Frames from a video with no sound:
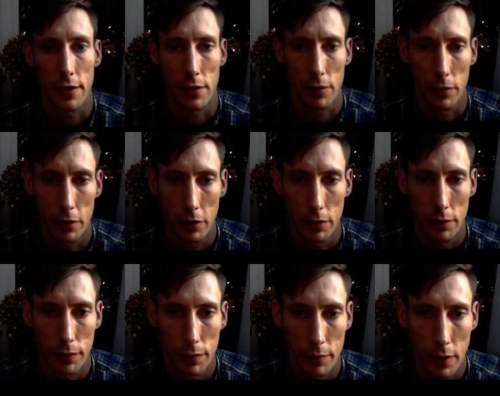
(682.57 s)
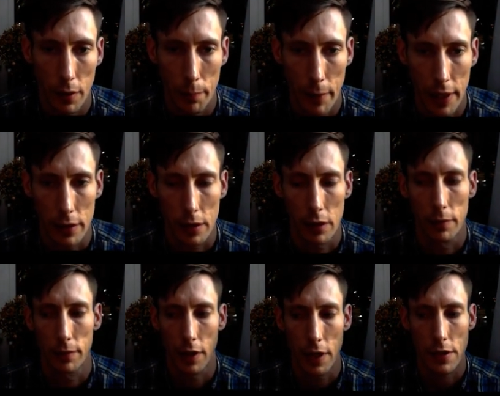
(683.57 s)
sort of medical
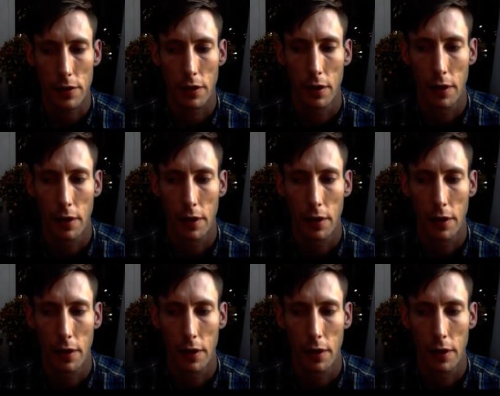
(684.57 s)
advice.